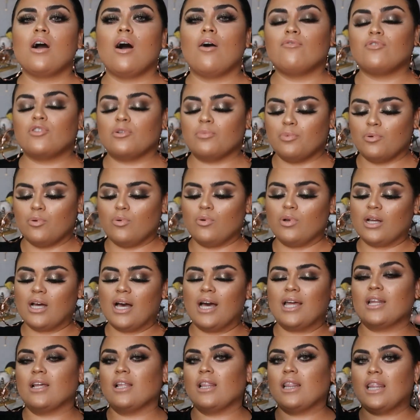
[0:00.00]
comfortable
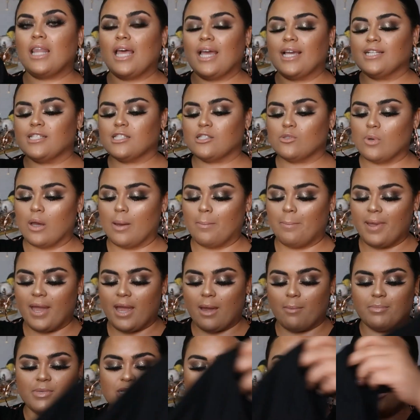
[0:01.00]
kind of light
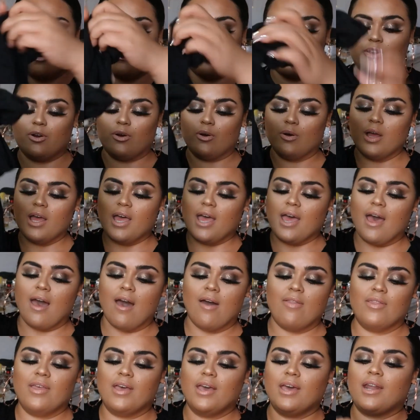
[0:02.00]
sweatpant material.
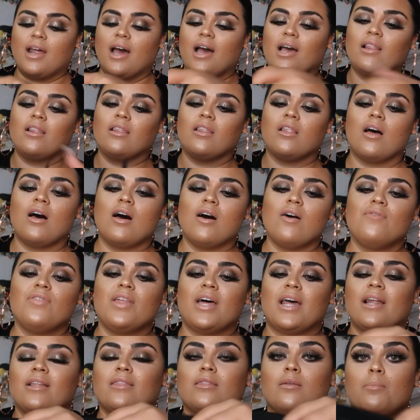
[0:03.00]
And then I love
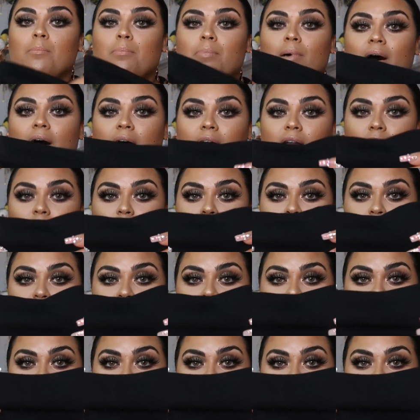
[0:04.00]
that at the bottom you